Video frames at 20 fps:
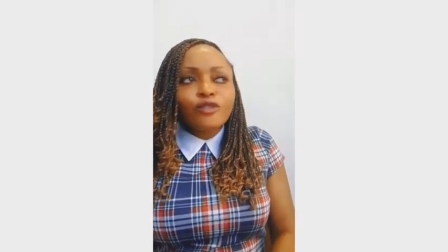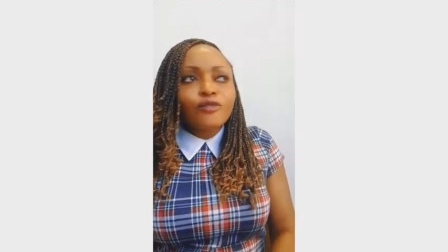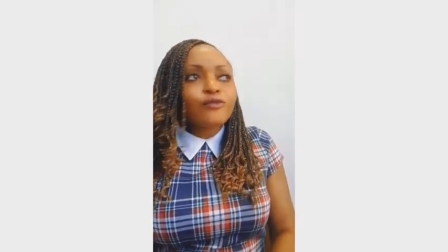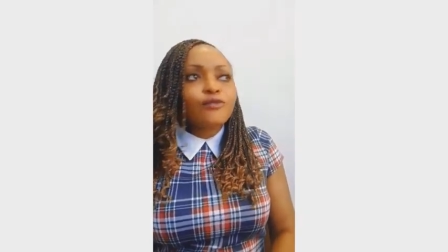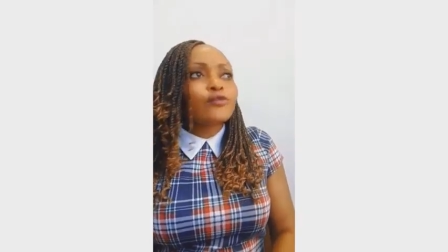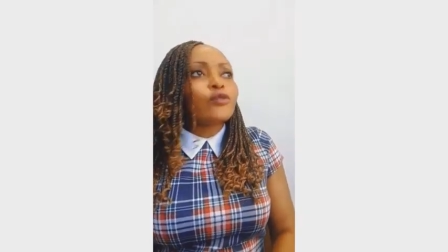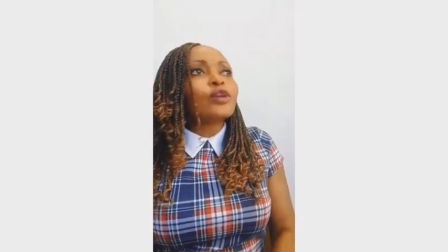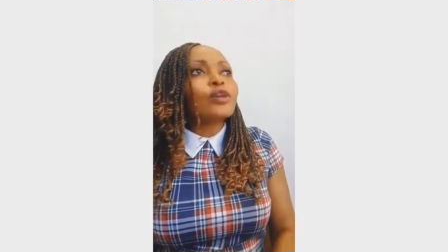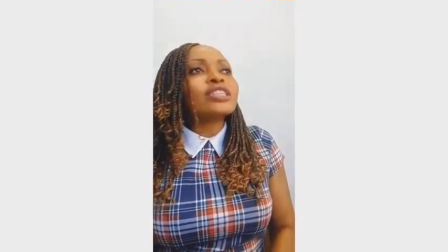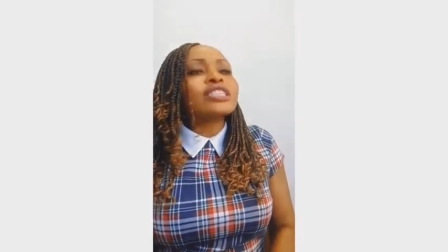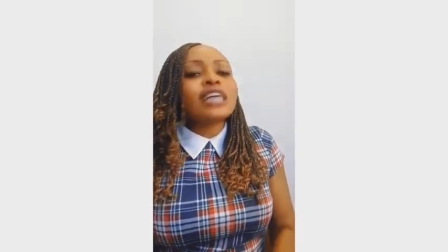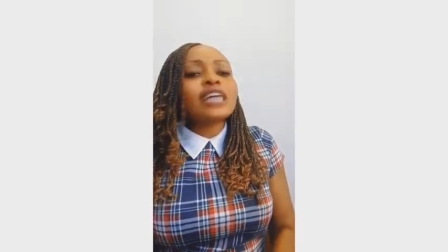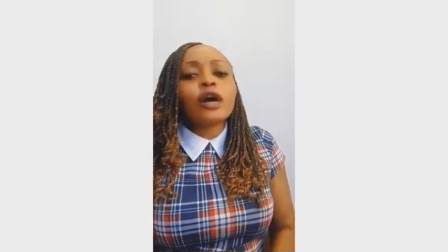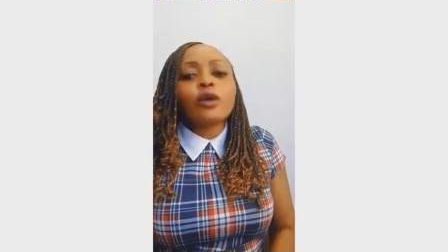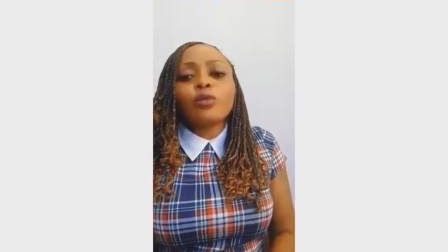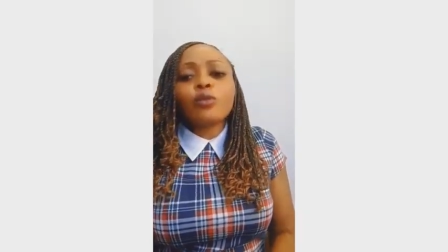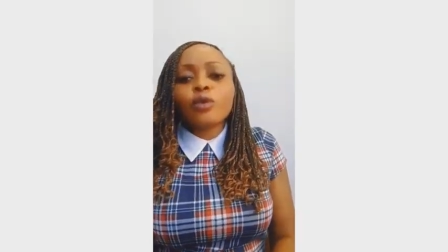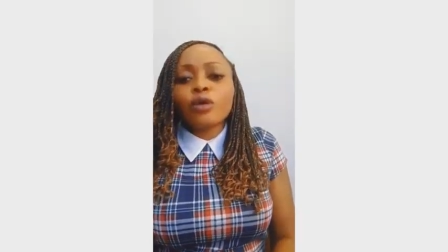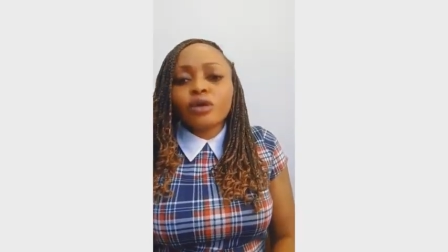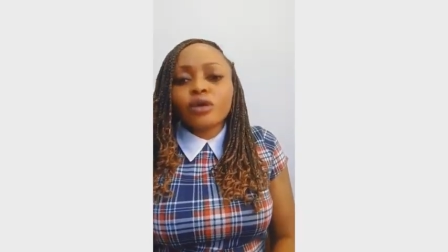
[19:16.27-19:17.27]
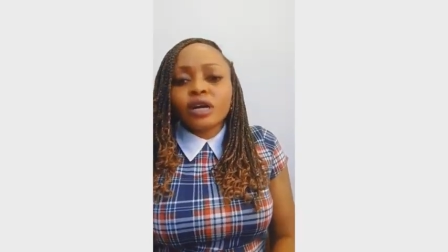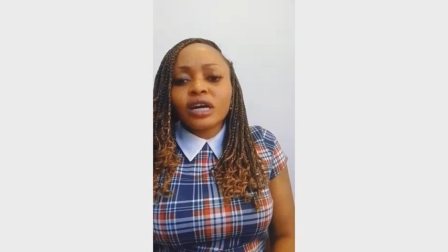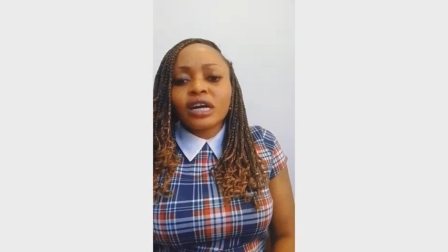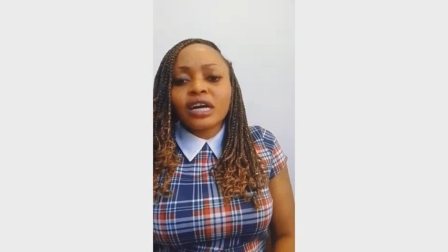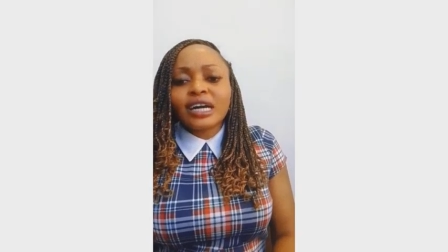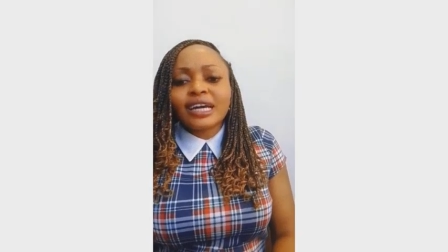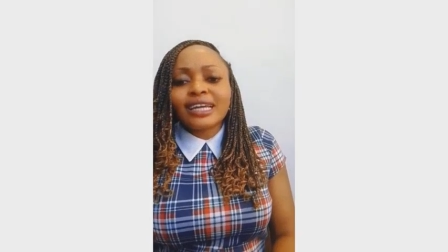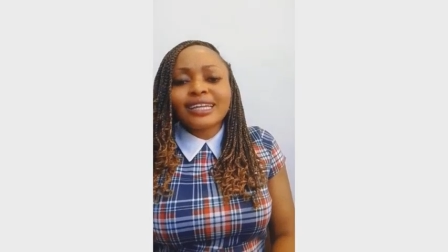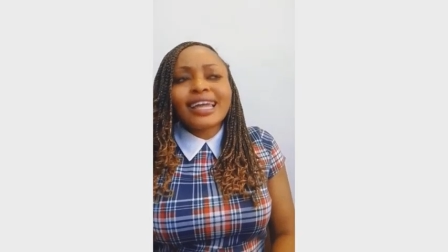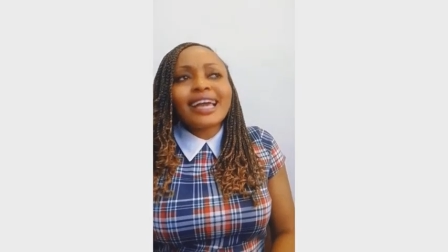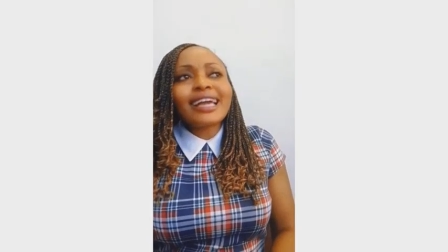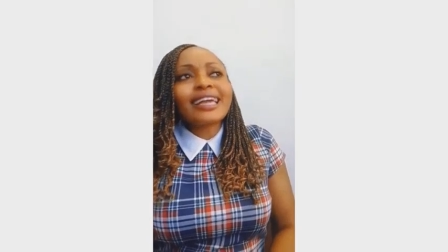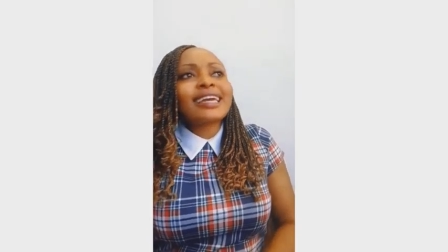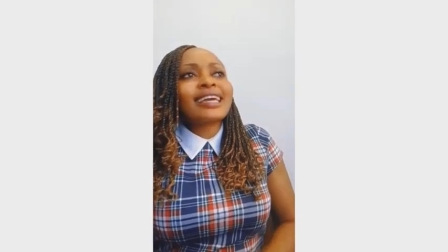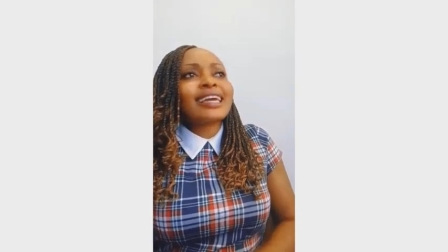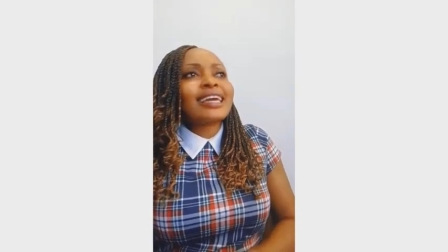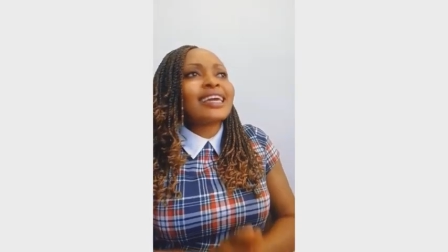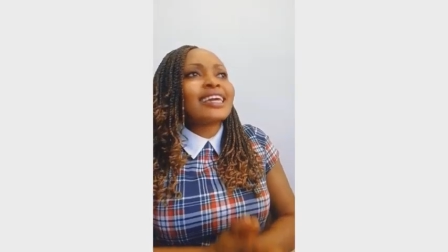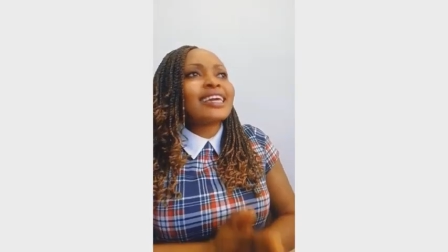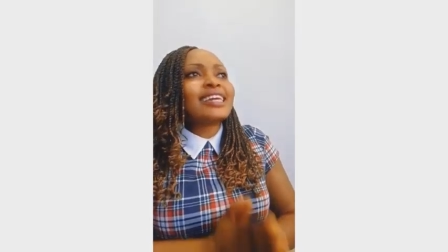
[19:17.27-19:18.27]
for their work,
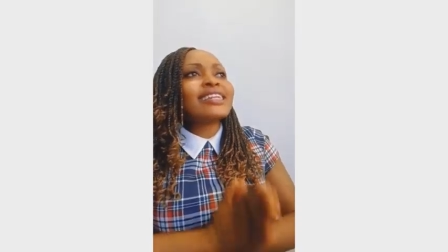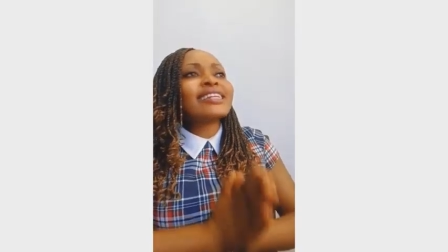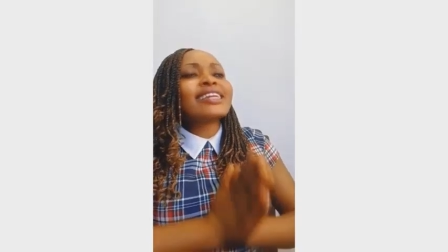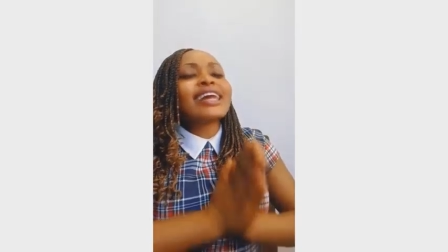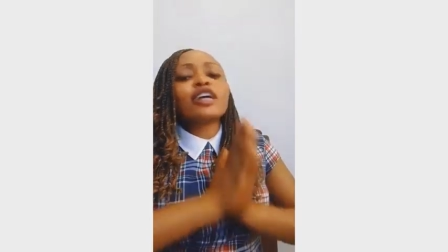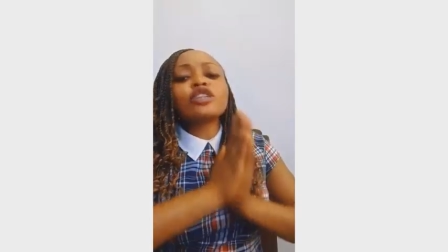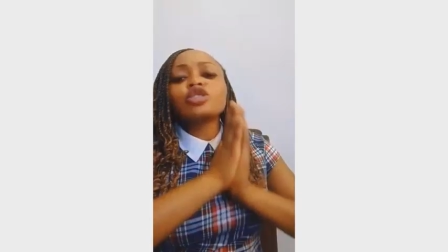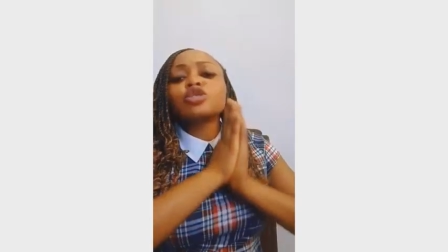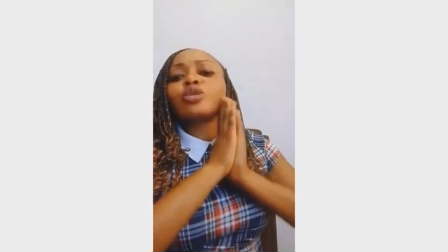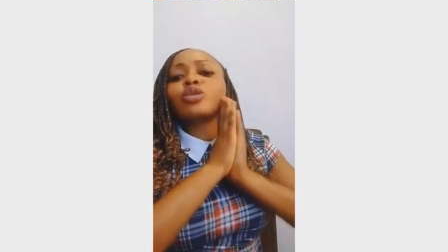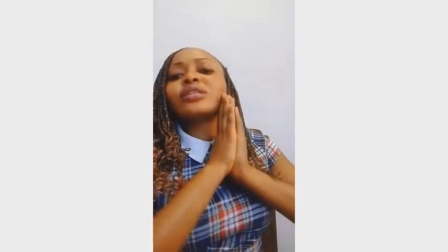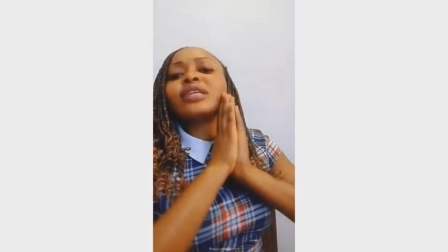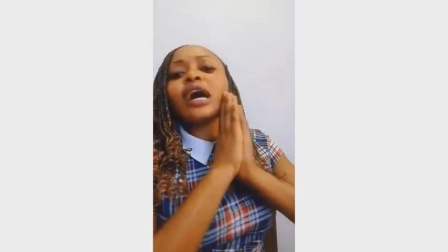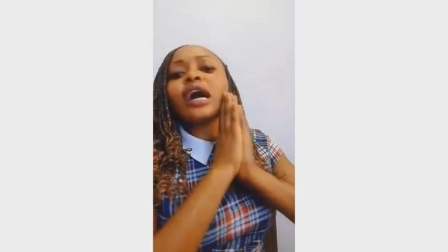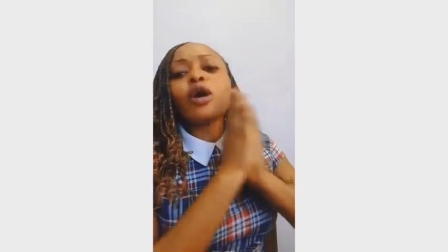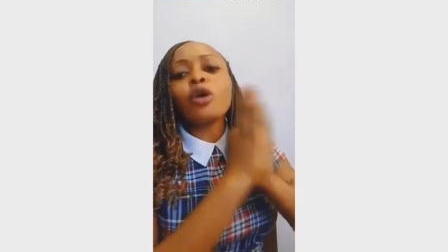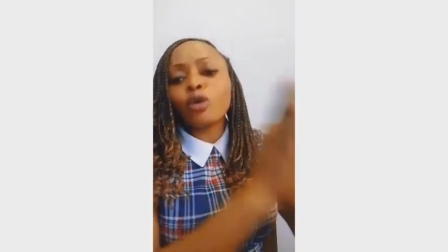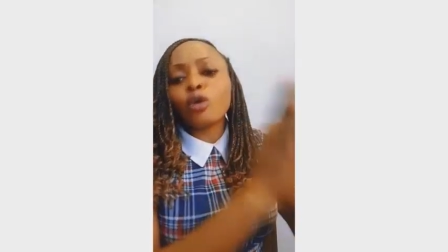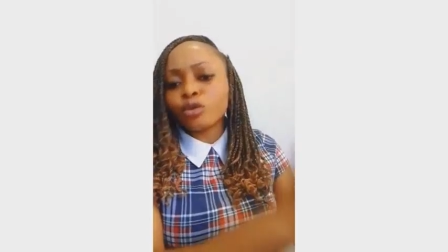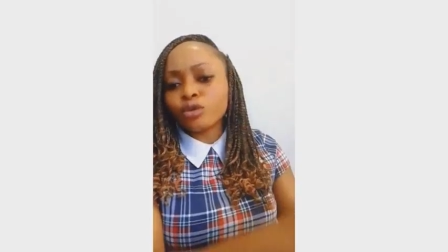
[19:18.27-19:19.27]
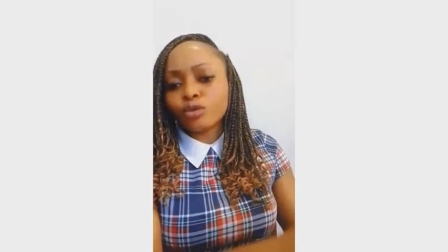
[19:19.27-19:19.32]
like a national